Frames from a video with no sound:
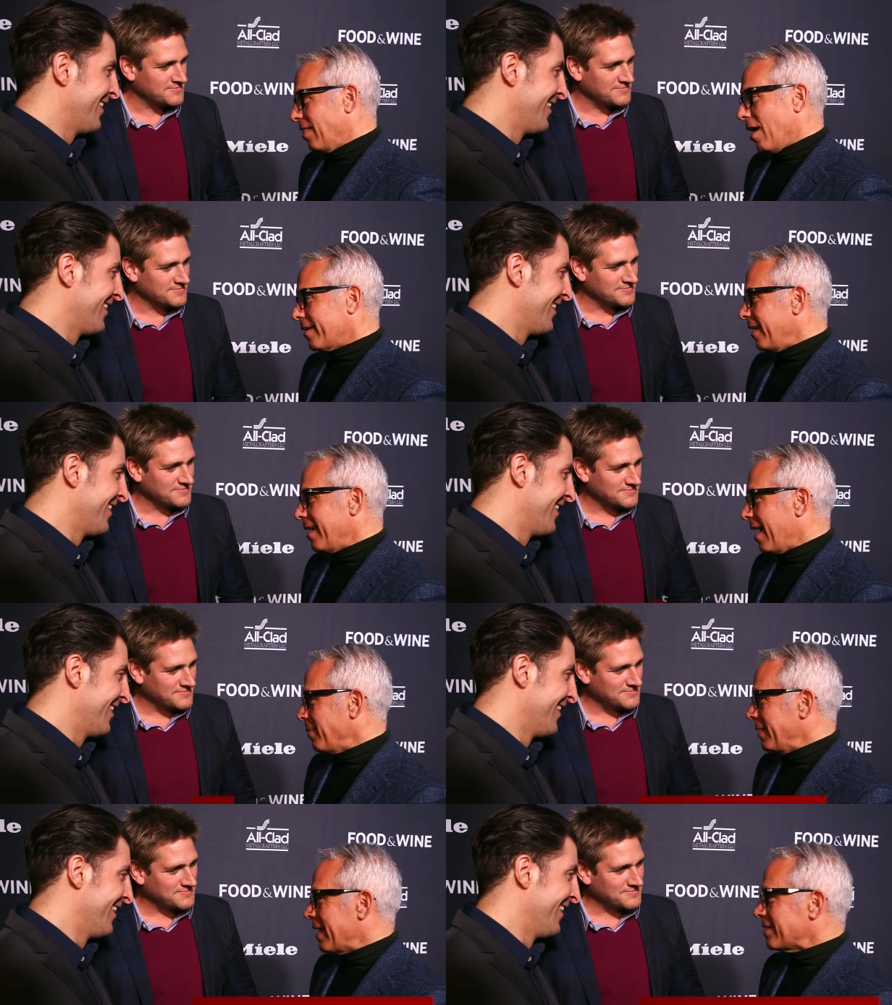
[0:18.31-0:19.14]
Speaker 1: lucky.
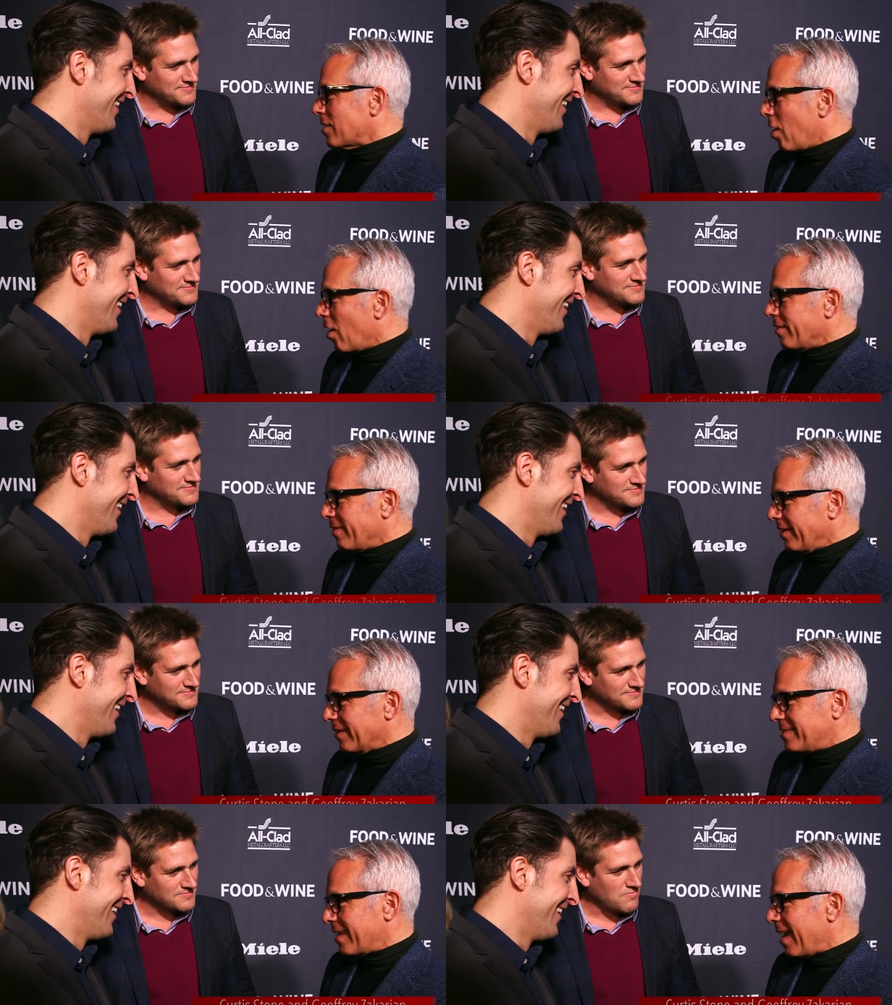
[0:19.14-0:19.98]
I mean, that's a hard
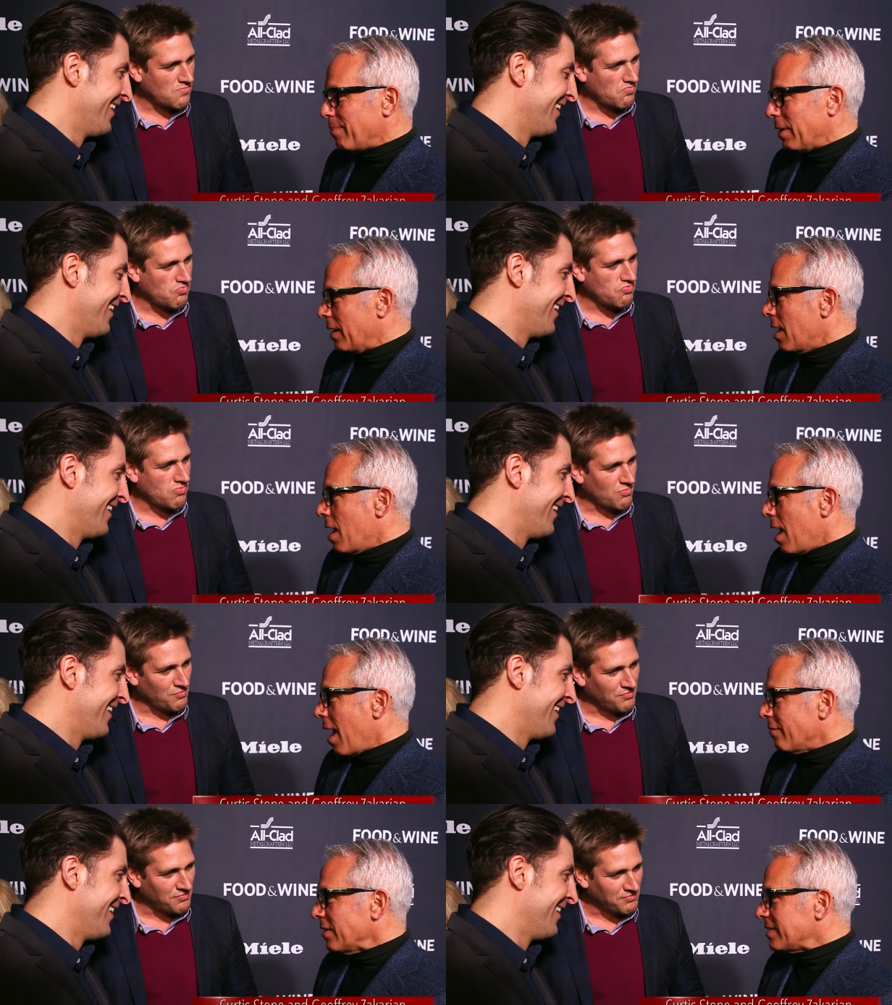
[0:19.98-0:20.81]
thing to say, but
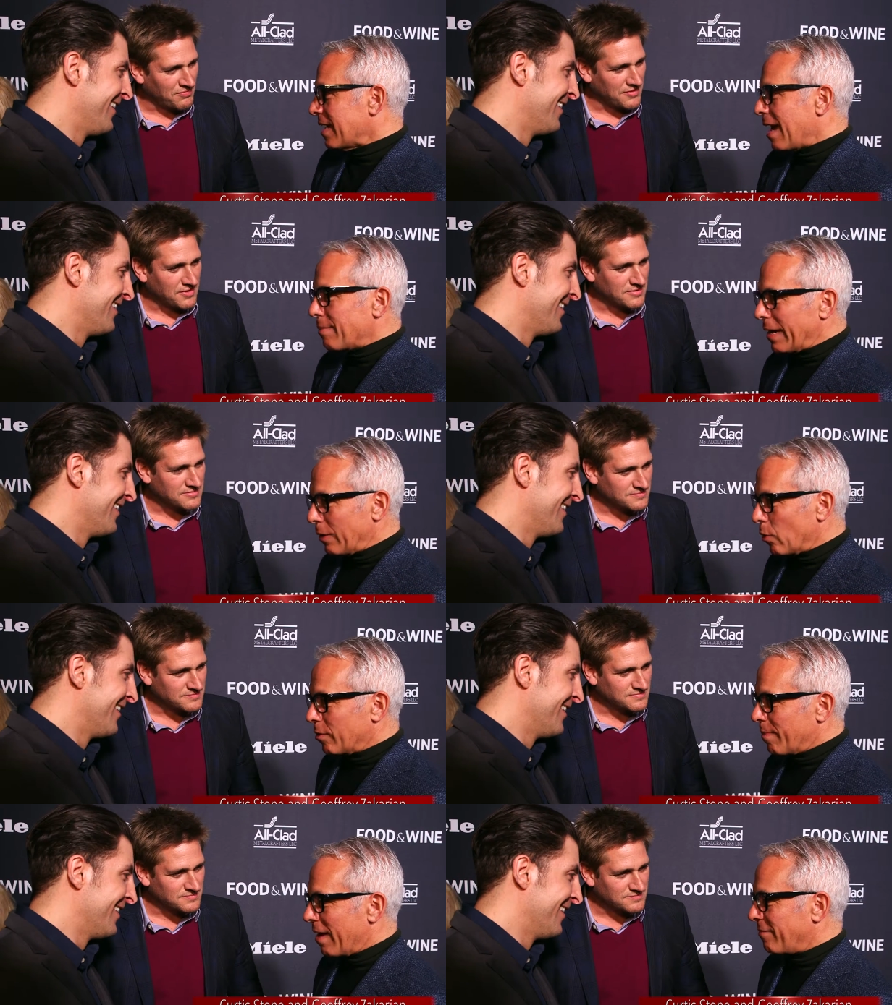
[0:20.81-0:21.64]
every time I eat
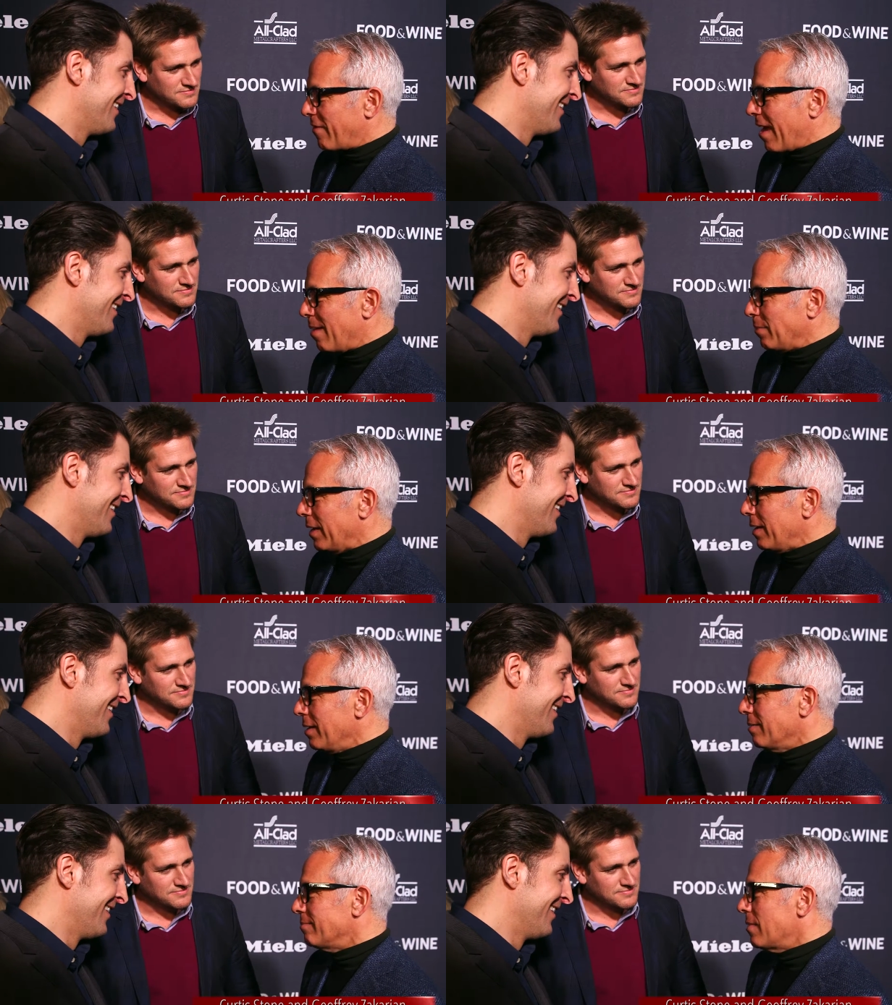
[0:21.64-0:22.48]
with my
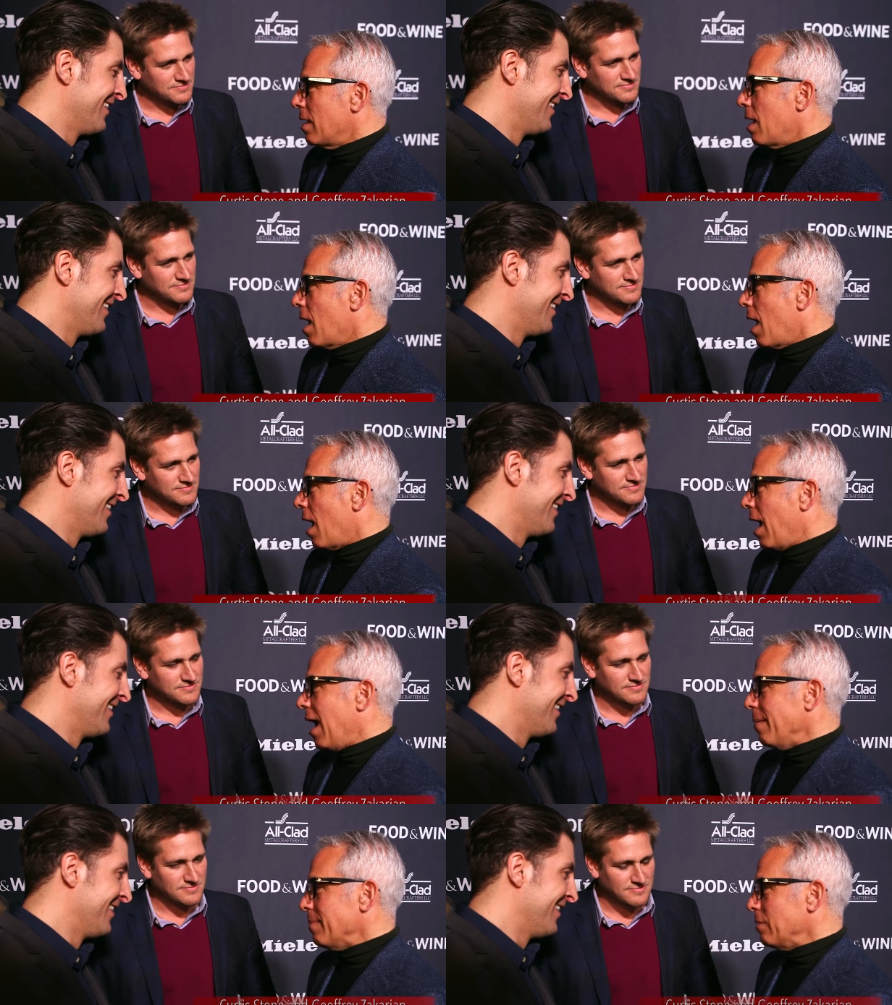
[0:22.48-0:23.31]
family,
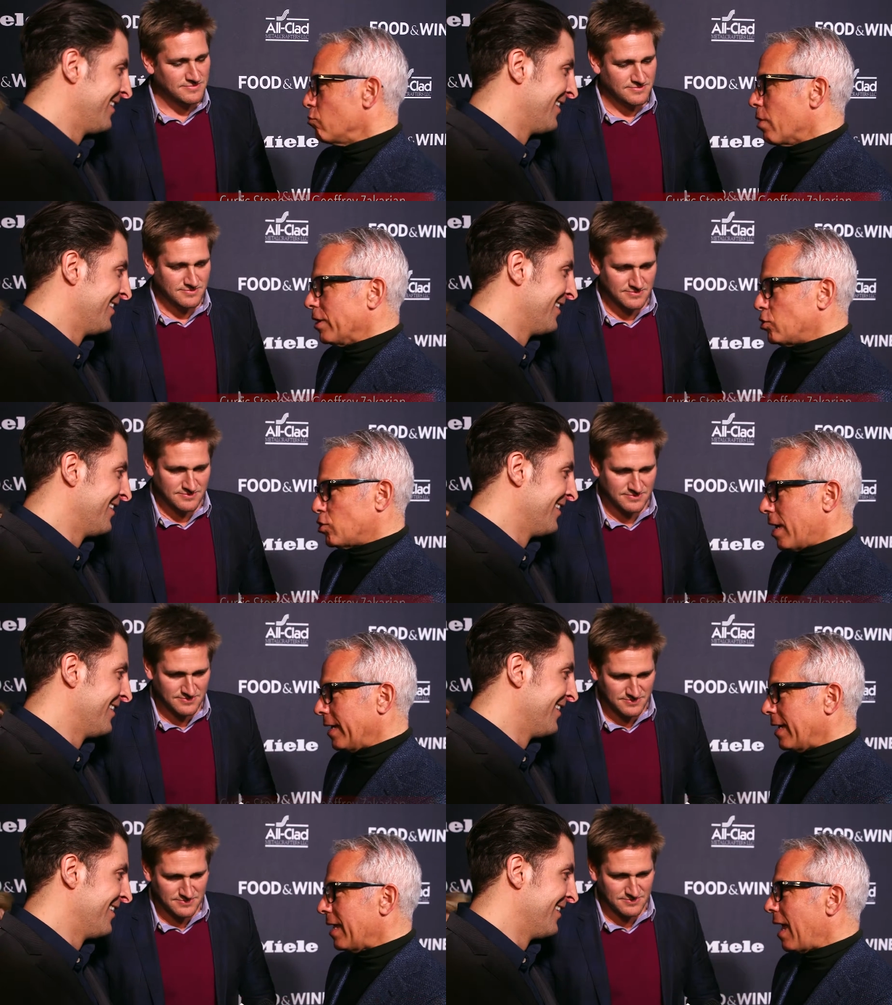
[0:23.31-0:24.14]
I'm enriched.
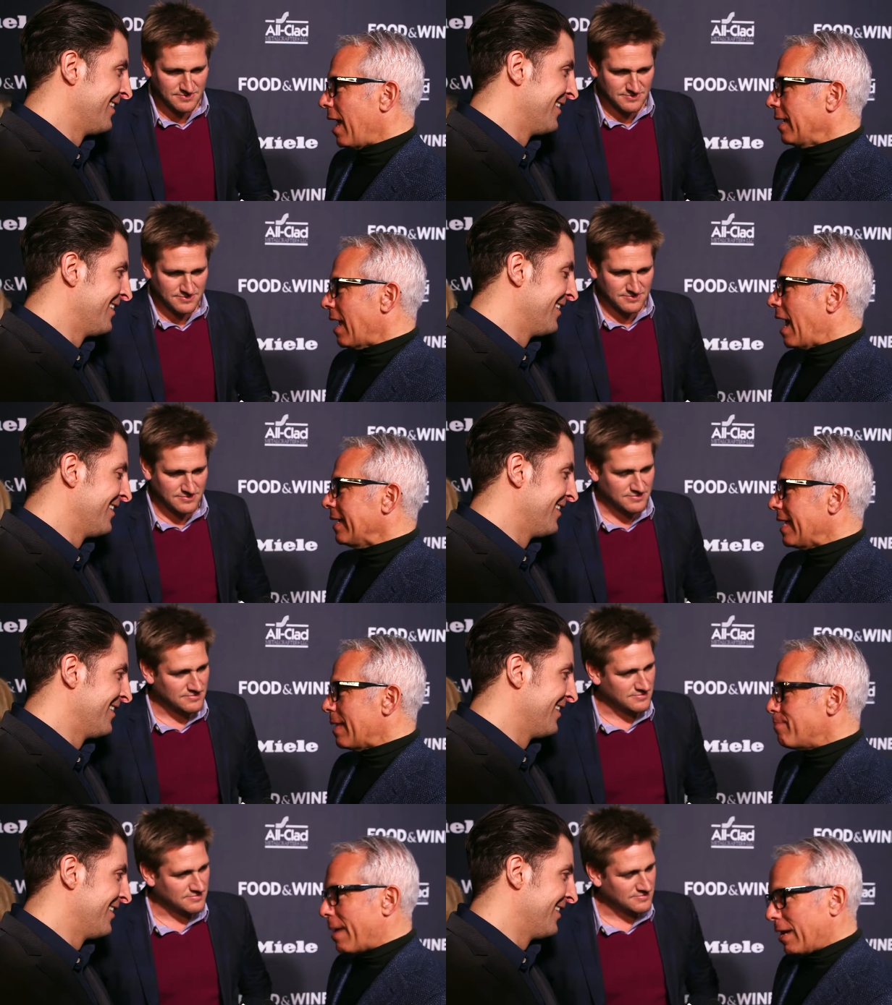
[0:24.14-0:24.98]
I get I, I
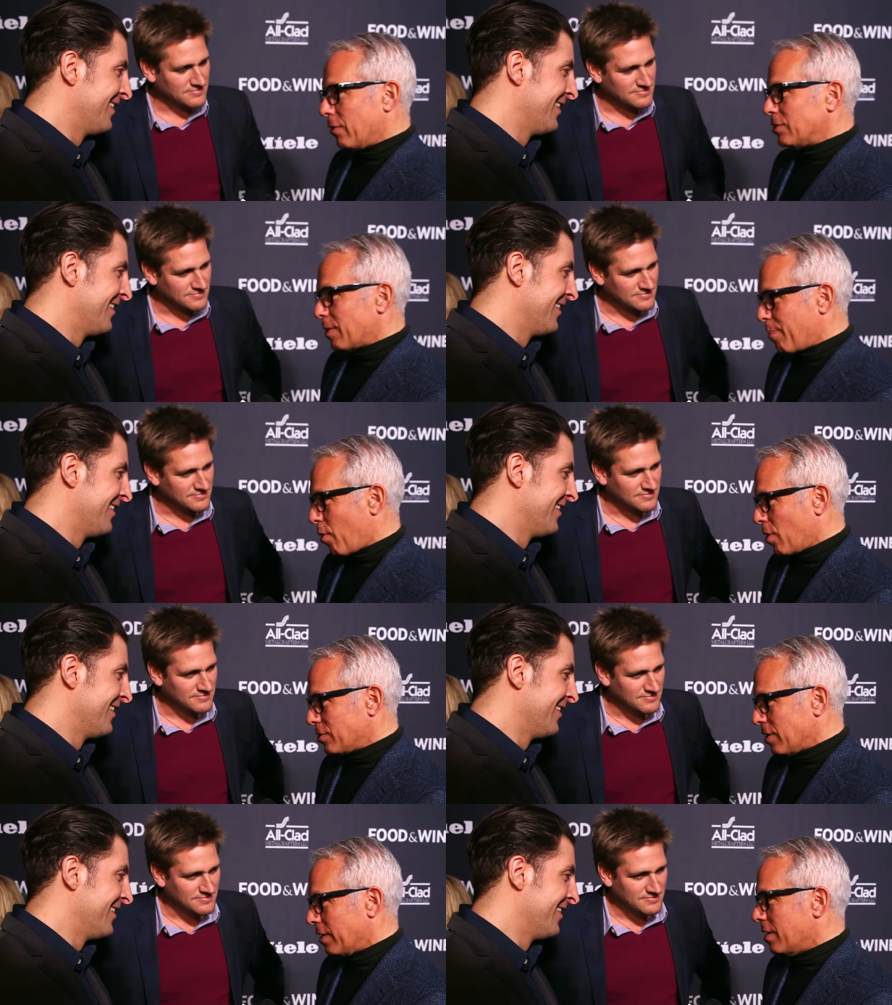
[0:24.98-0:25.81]
get better as a
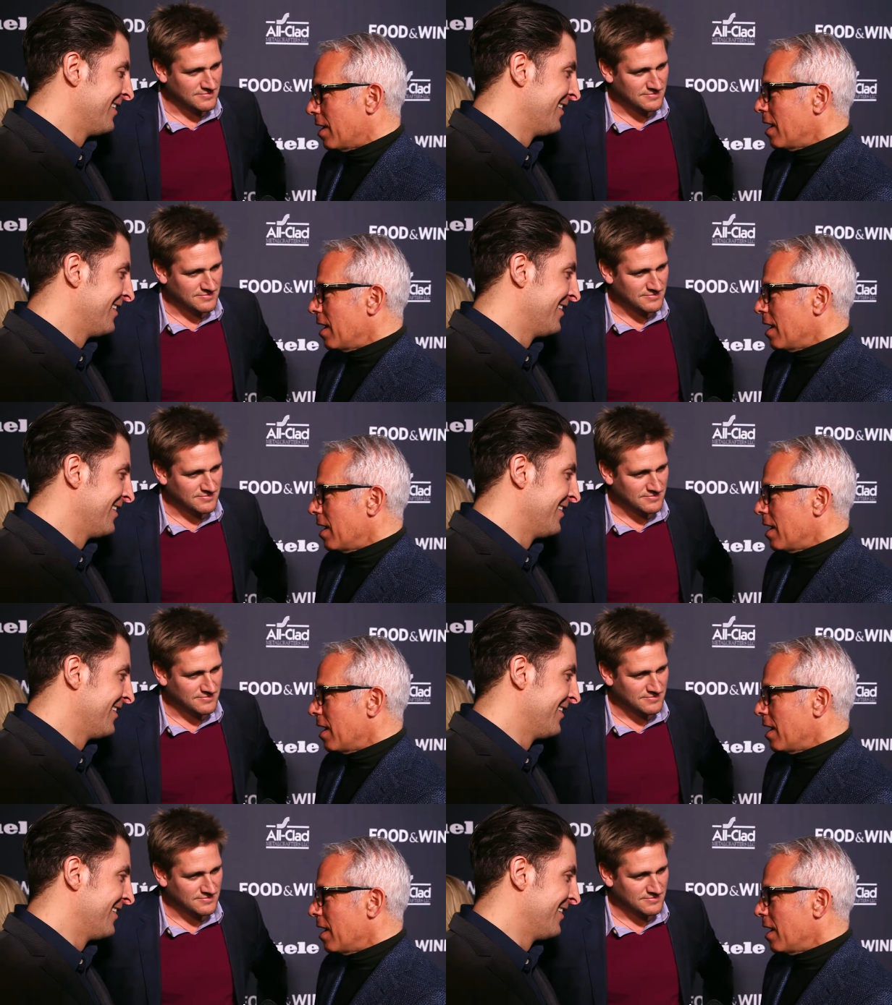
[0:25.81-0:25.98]
person.